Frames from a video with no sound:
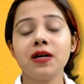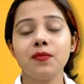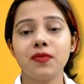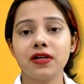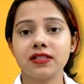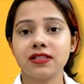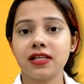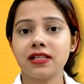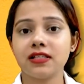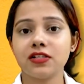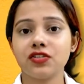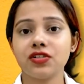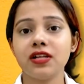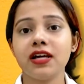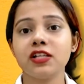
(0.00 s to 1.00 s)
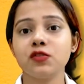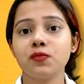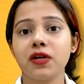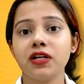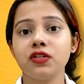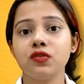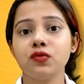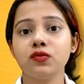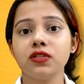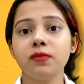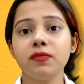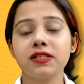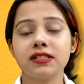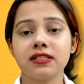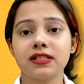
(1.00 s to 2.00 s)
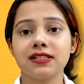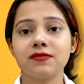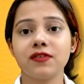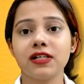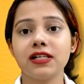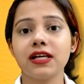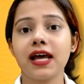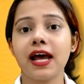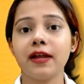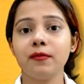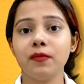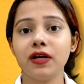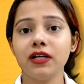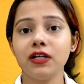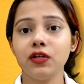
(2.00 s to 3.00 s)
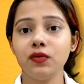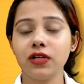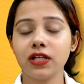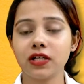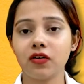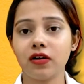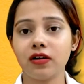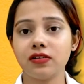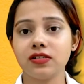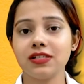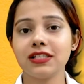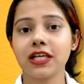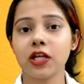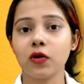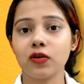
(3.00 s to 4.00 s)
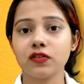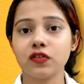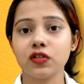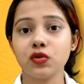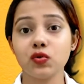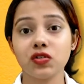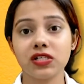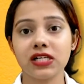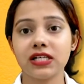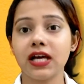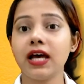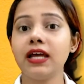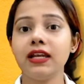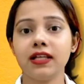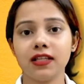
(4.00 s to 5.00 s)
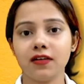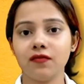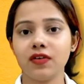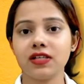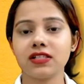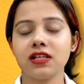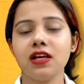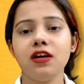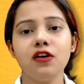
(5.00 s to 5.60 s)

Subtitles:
Personalization has spread through the business world, but new technologies can also use data in other ways.